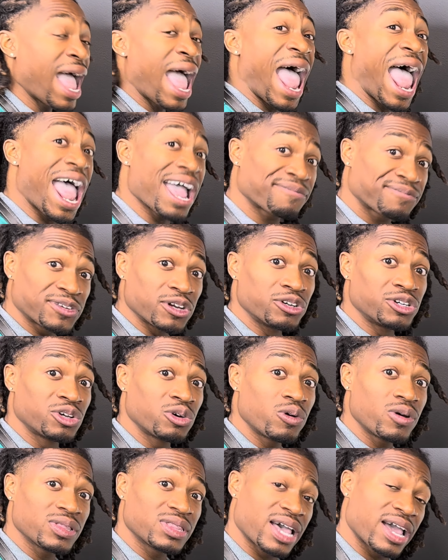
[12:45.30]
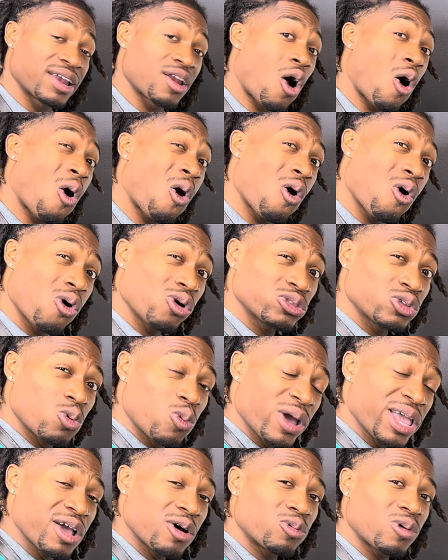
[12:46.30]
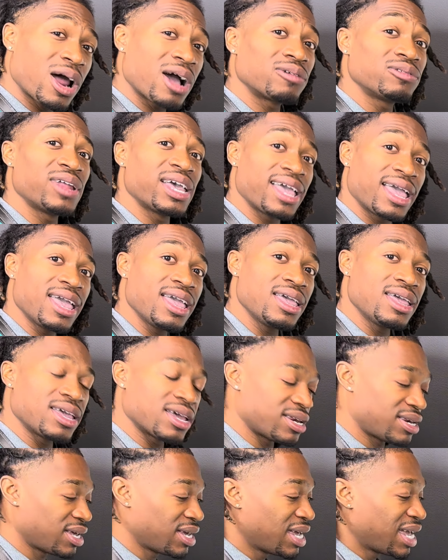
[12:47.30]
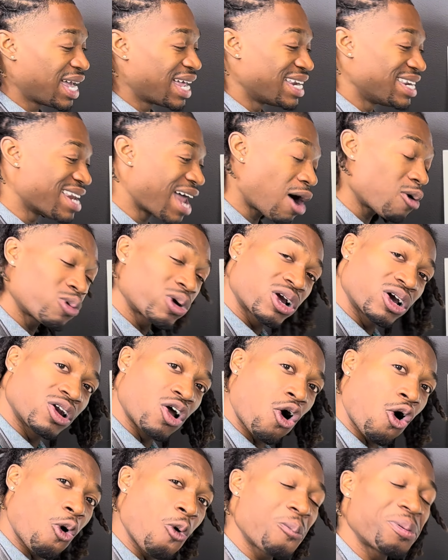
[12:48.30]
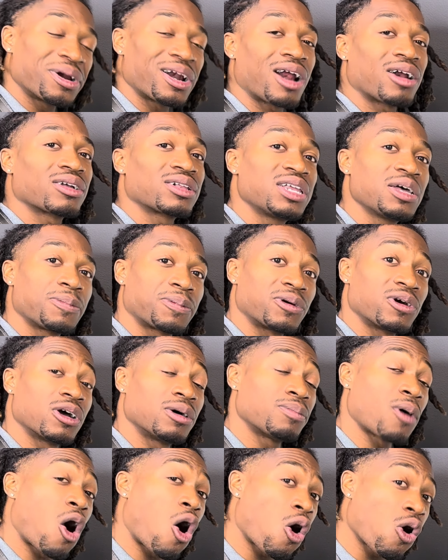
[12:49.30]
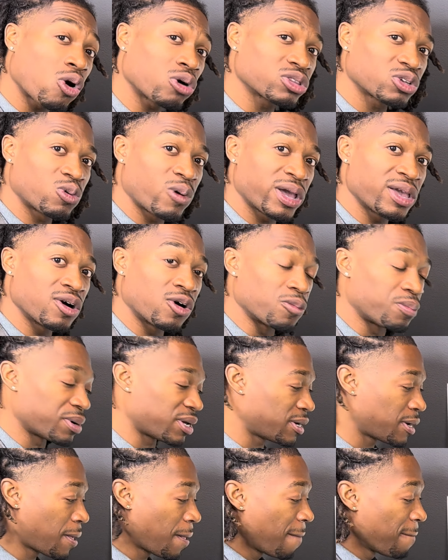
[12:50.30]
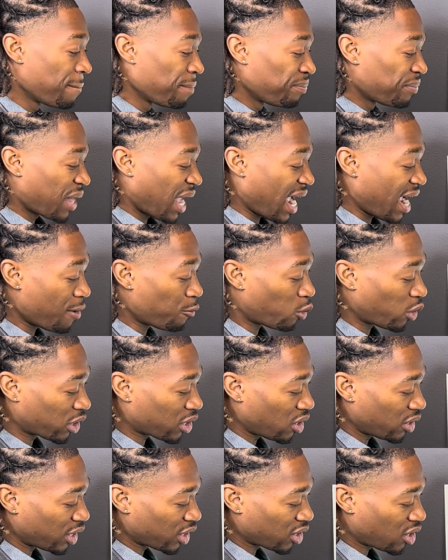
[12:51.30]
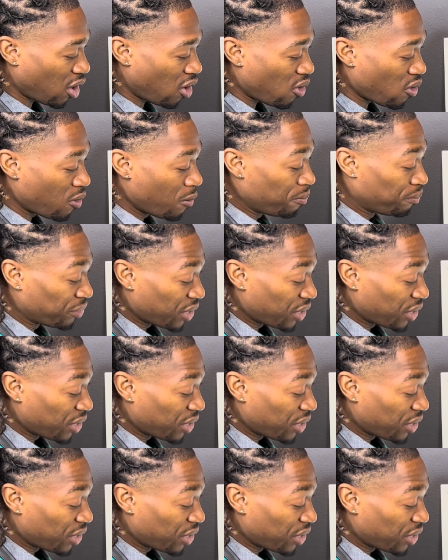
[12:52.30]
After doing that all the way around the head, now we're going to open our clipper up all the way open. And we're going to go